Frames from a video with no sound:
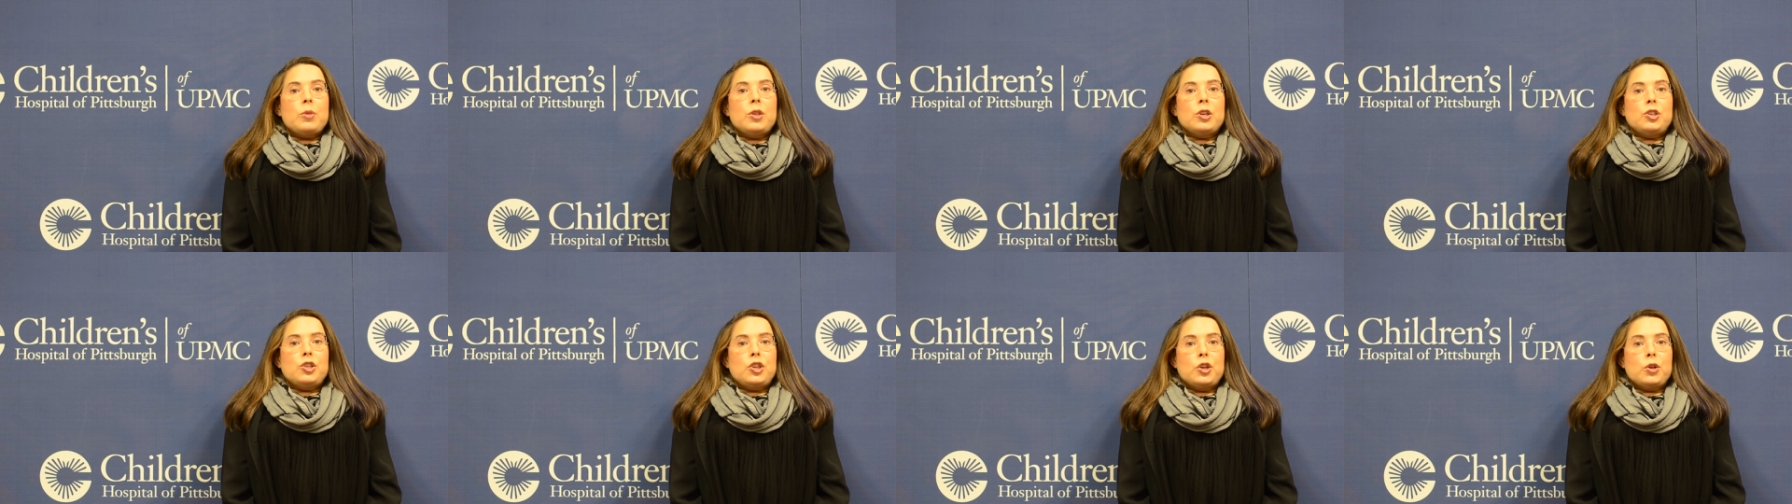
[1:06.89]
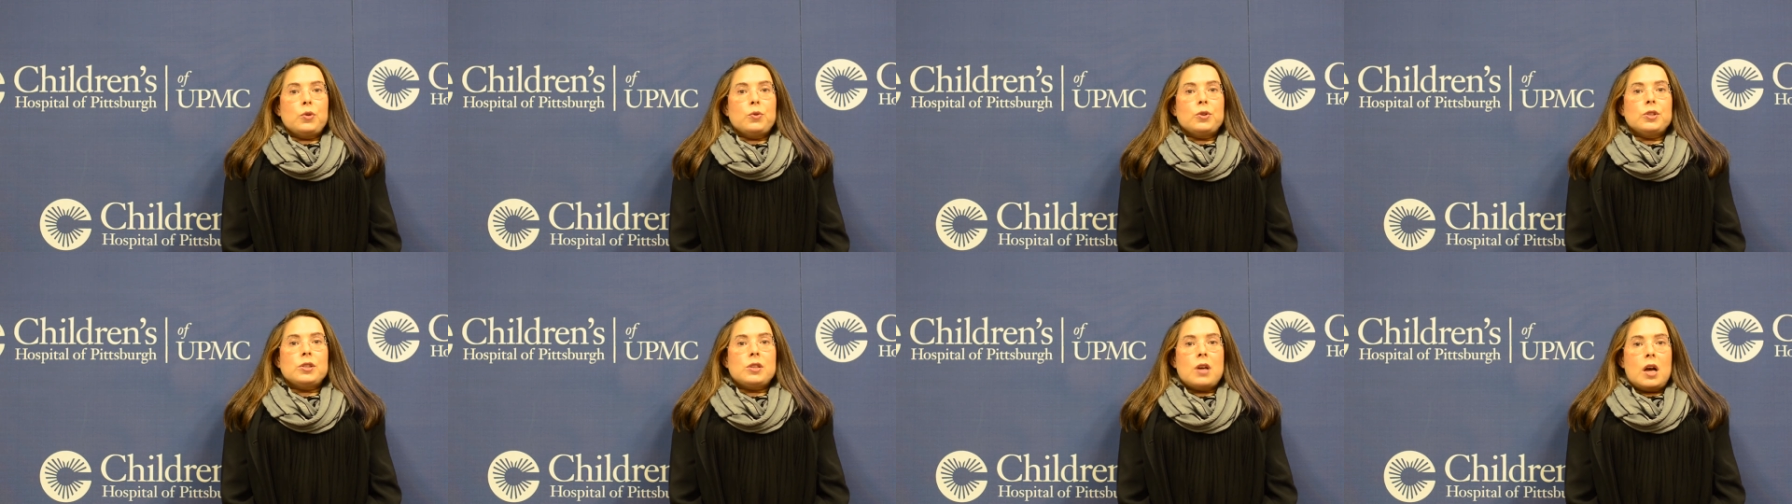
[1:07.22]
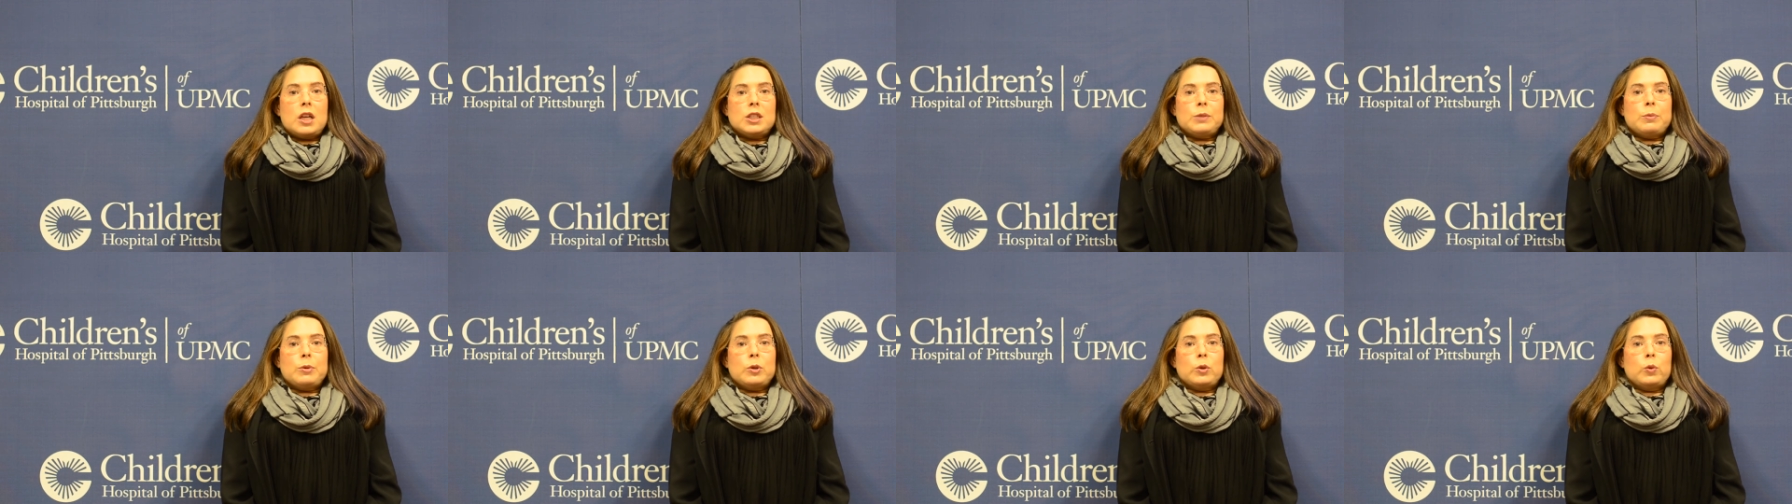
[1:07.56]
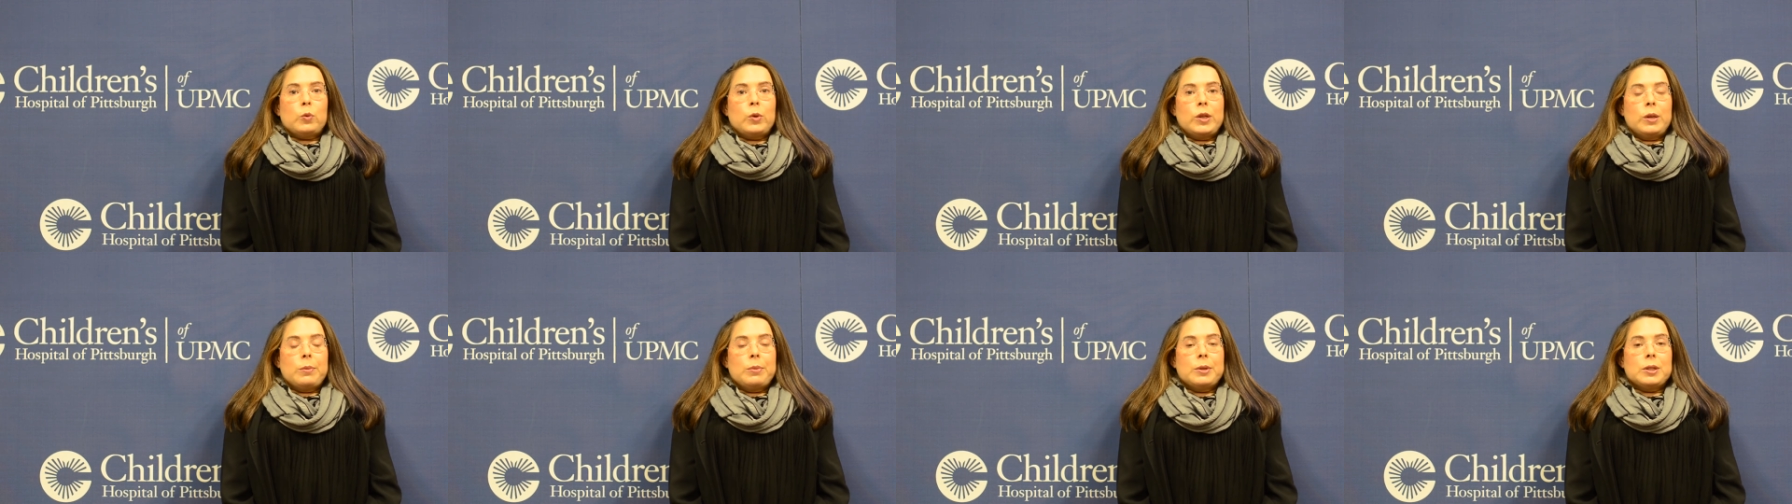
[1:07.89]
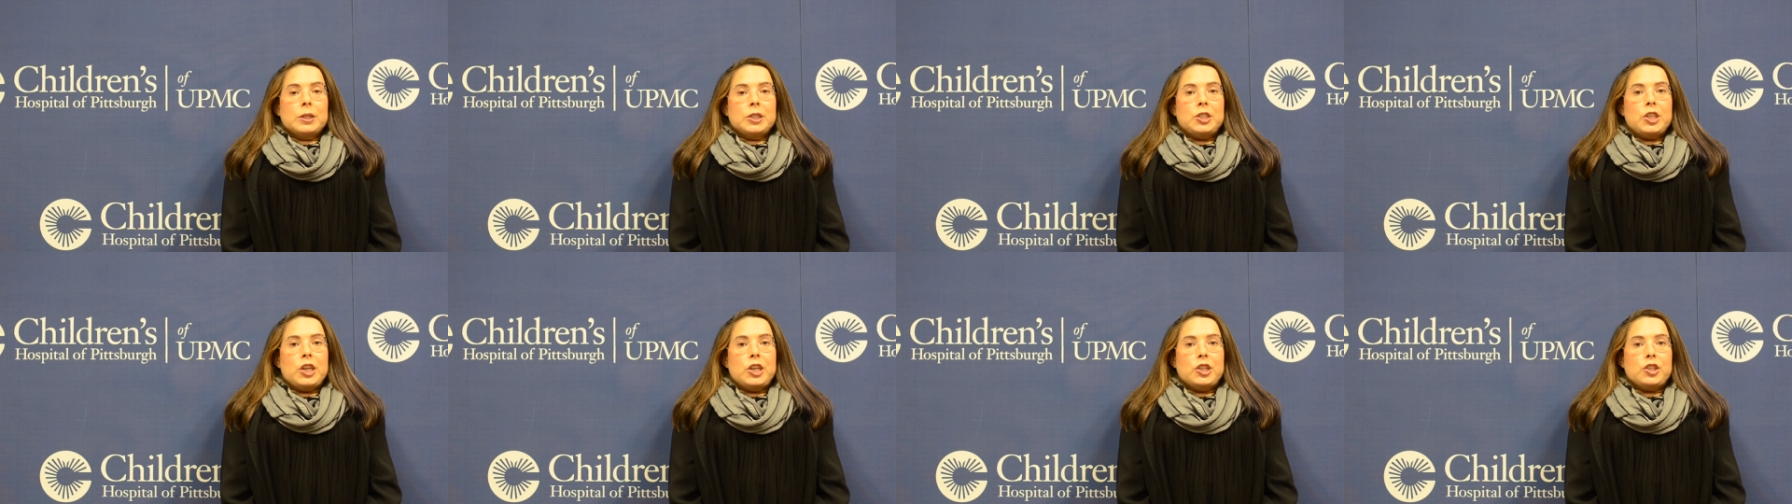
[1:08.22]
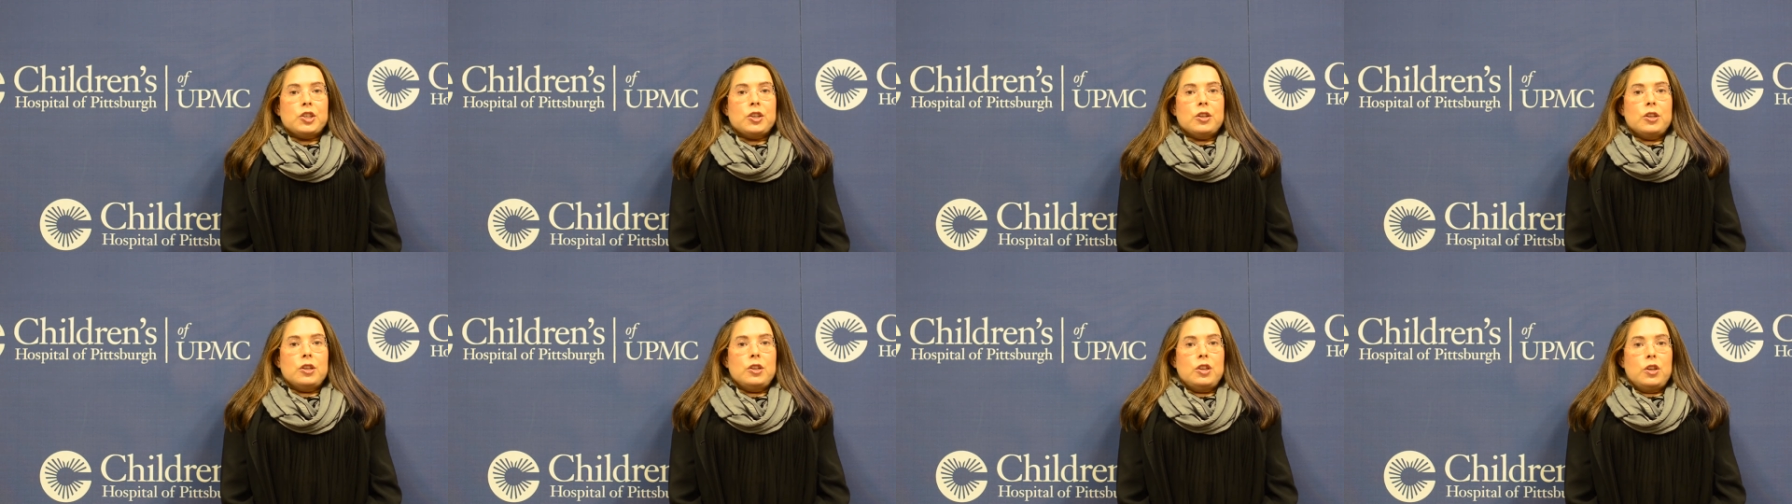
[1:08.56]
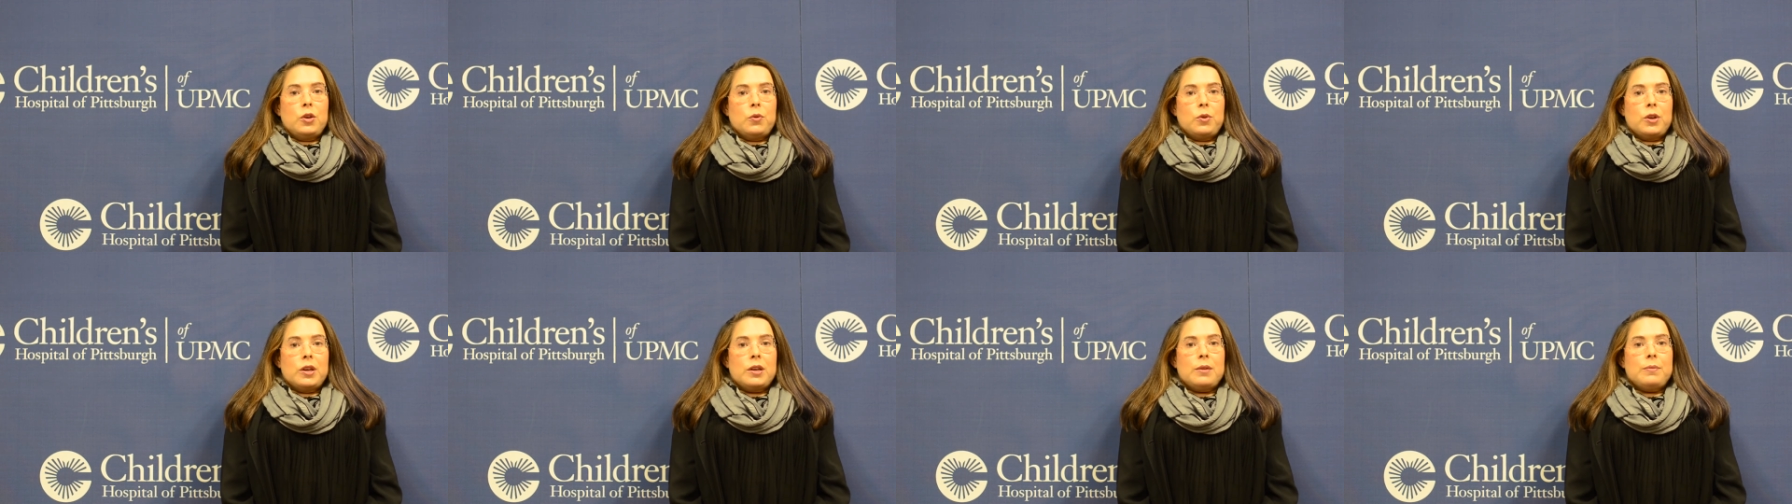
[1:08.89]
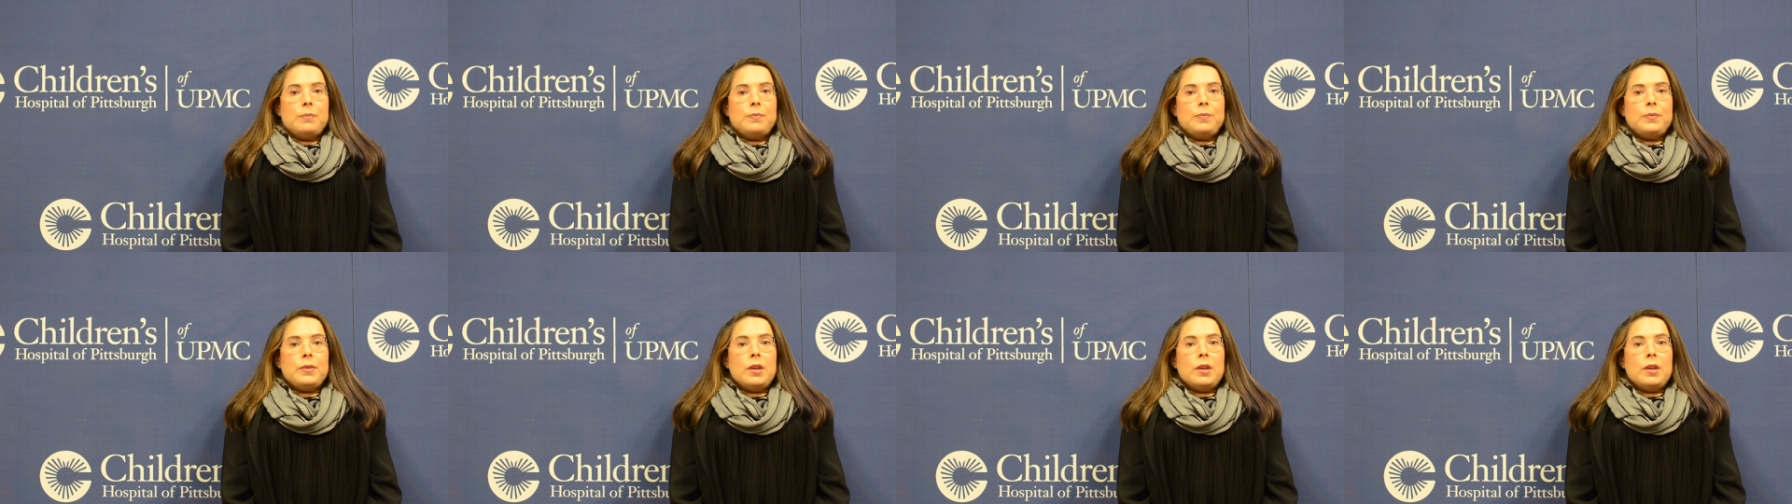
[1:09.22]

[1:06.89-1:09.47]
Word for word: the Children's Hospital Rehabilitation Unit.